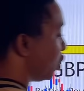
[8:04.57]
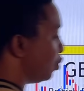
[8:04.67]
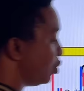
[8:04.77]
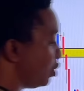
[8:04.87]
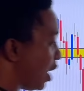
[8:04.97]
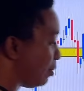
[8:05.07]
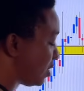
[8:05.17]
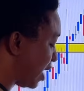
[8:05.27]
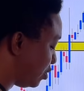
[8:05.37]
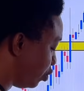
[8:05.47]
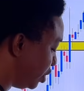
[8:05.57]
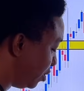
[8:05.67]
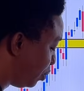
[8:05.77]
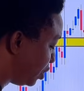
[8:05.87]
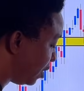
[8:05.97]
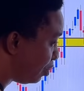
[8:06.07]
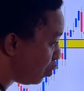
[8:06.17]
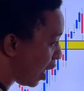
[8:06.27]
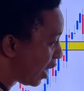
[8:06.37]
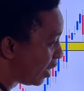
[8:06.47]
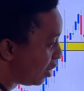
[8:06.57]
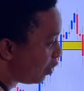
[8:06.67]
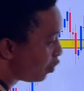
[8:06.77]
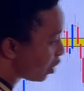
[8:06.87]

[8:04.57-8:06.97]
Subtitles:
the way to the upside. So GBP JPY, we are